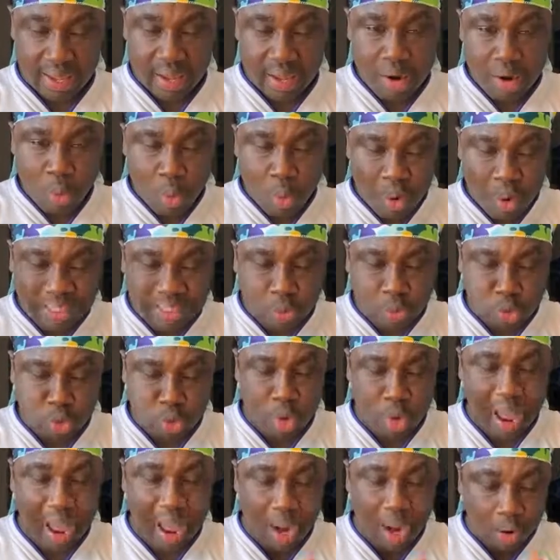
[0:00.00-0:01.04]
What most of
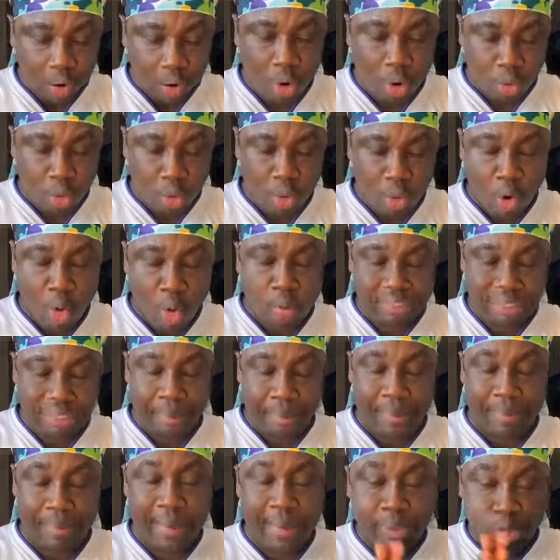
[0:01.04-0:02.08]
a clock almost about
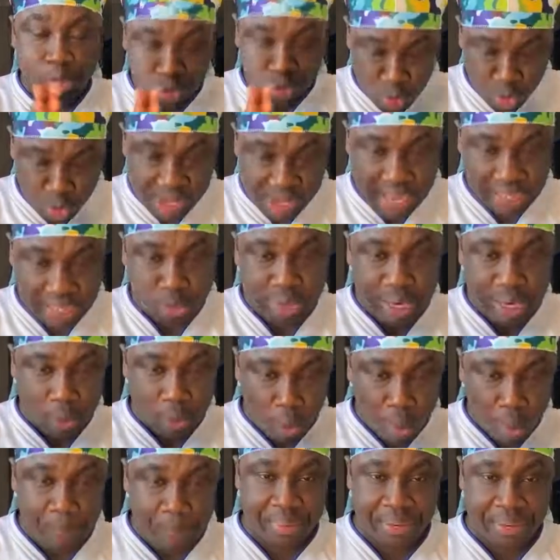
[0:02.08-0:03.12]
2 years with a
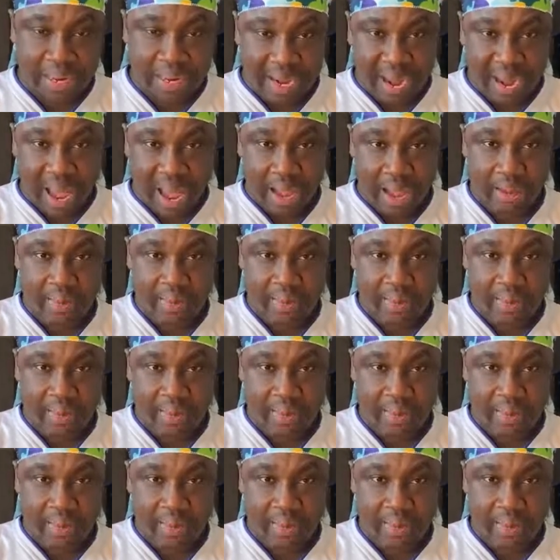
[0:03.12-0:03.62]
company now,